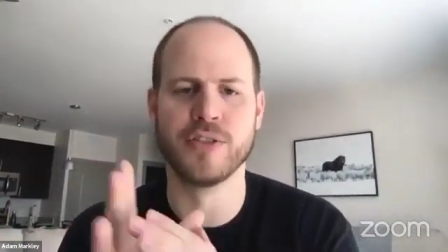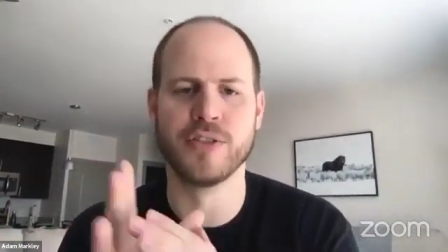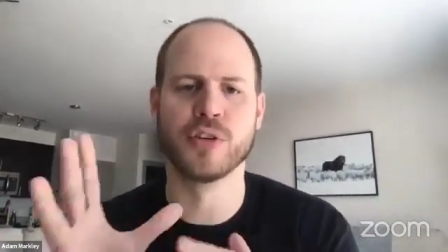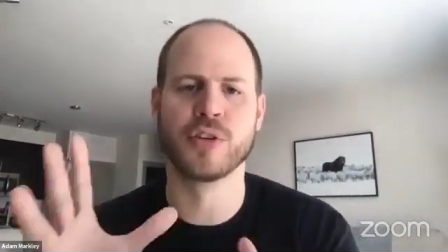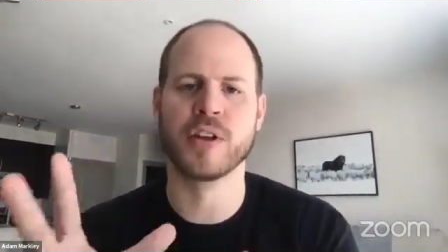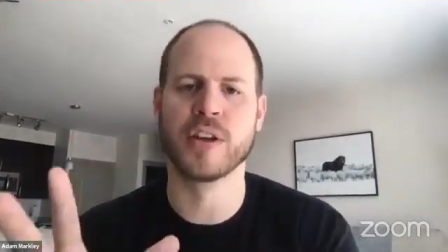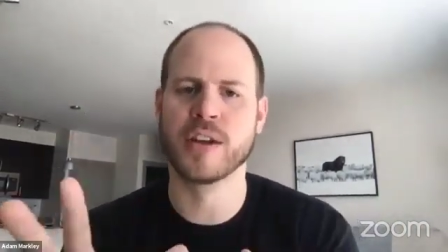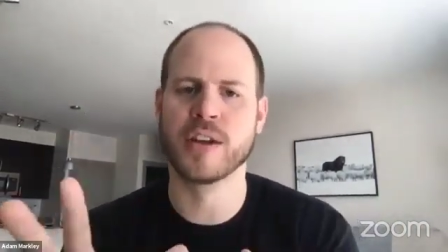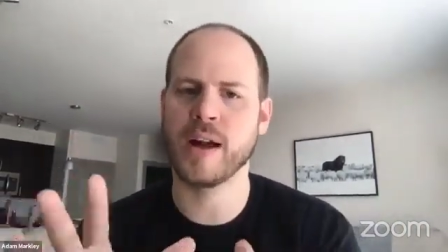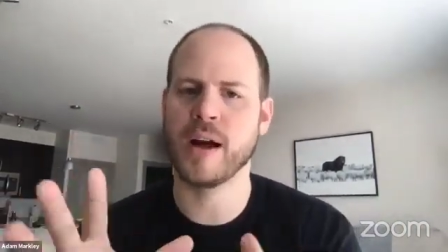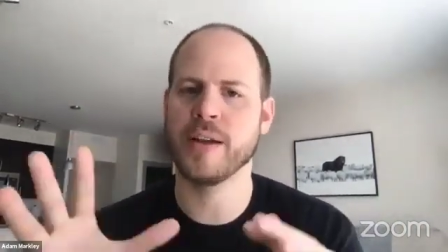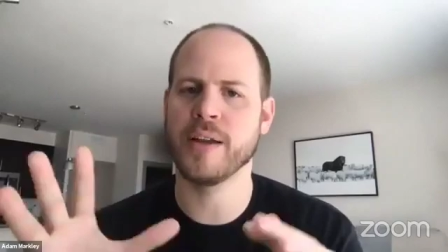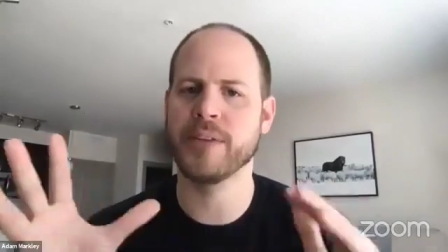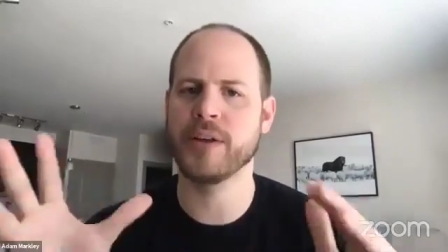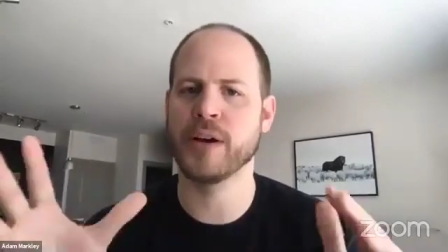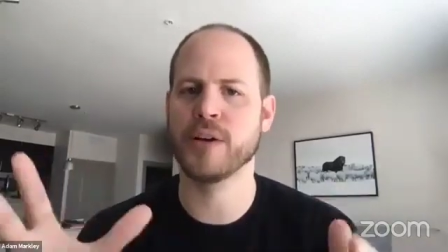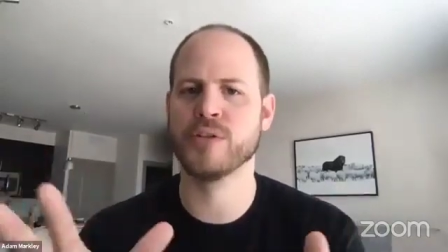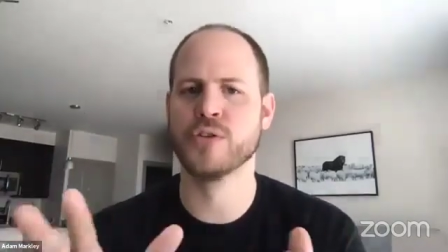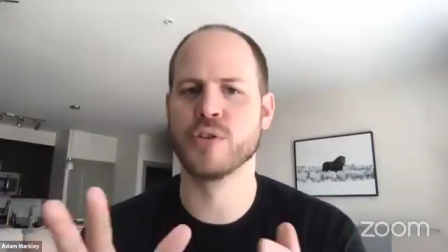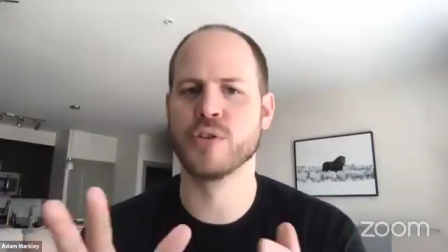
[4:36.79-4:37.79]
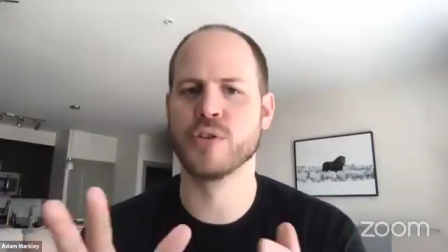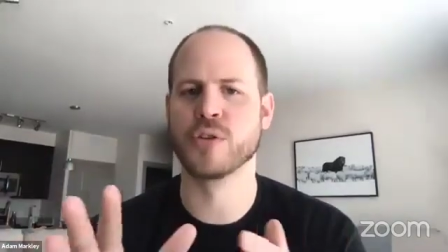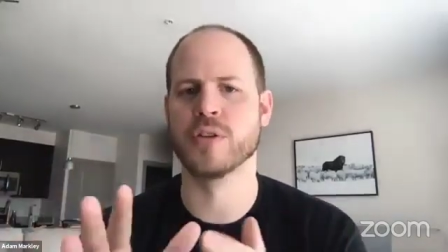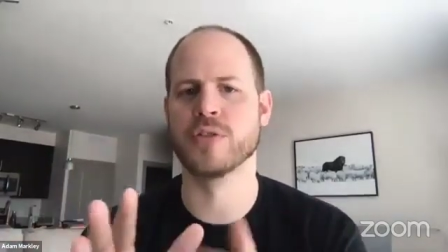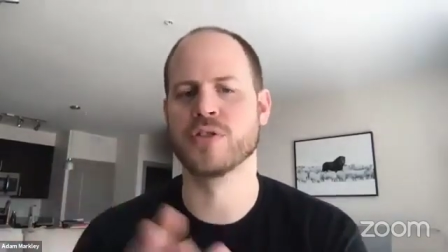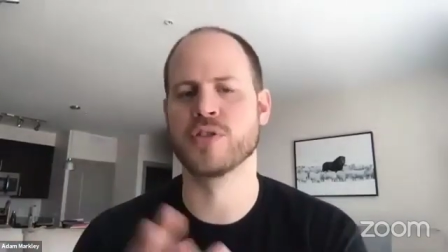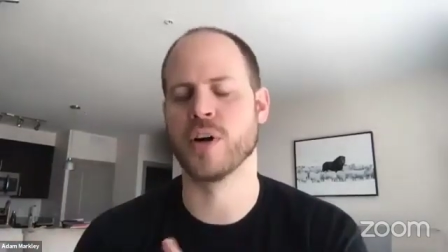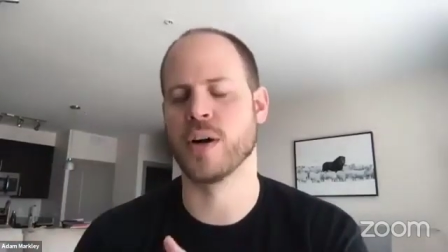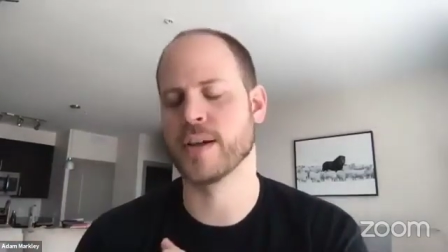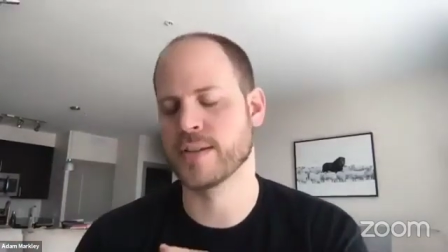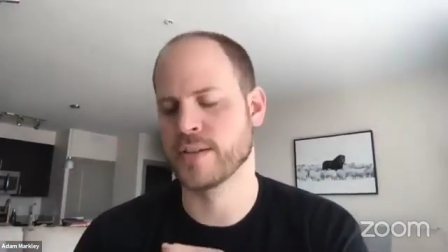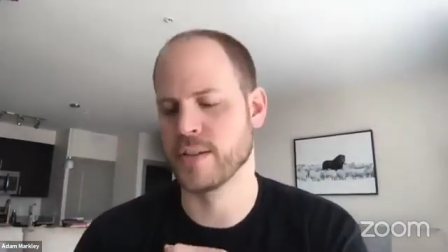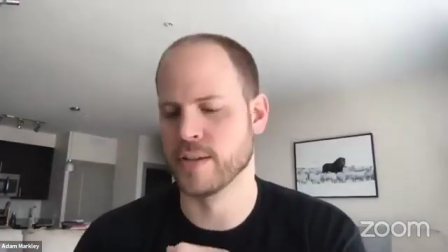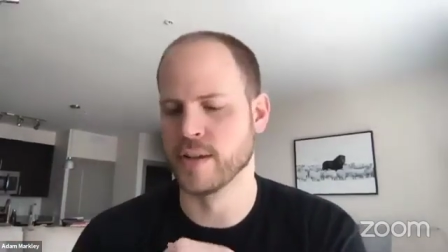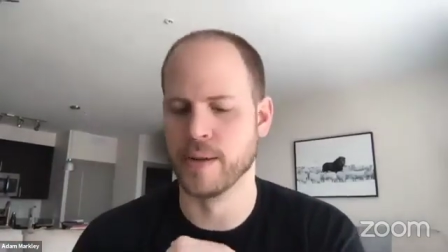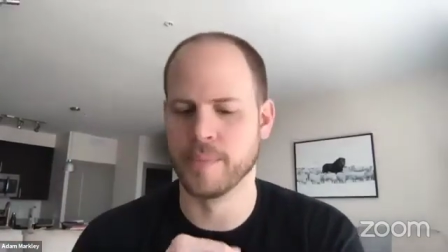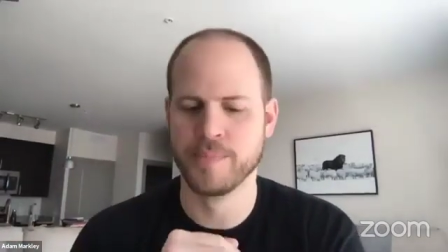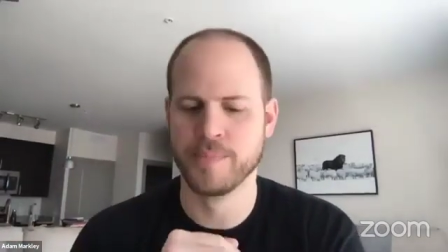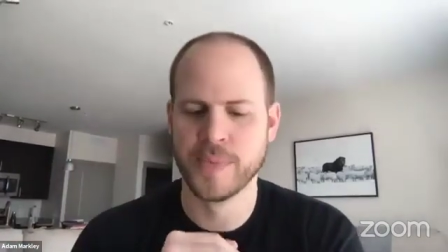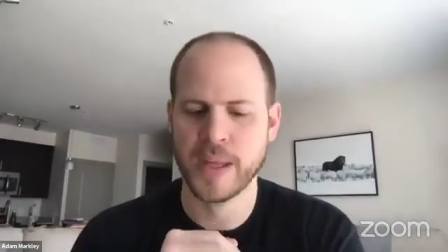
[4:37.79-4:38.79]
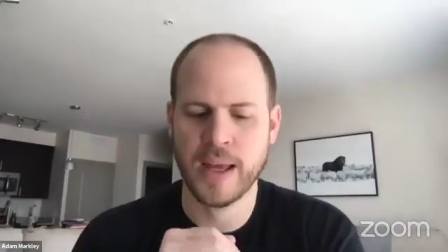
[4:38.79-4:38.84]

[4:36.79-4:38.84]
You can get on there and you can talk to them.